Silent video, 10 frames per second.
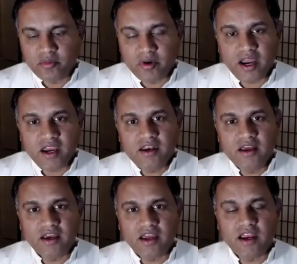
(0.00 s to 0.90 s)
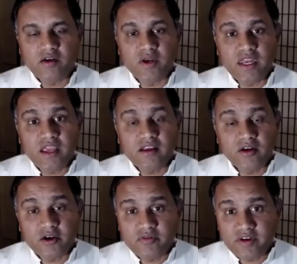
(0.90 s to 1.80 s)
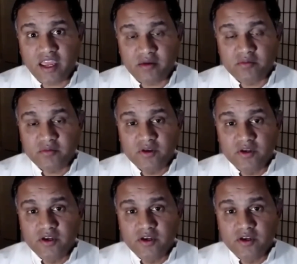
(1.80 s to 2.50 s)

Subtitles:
pride and we take a lot of time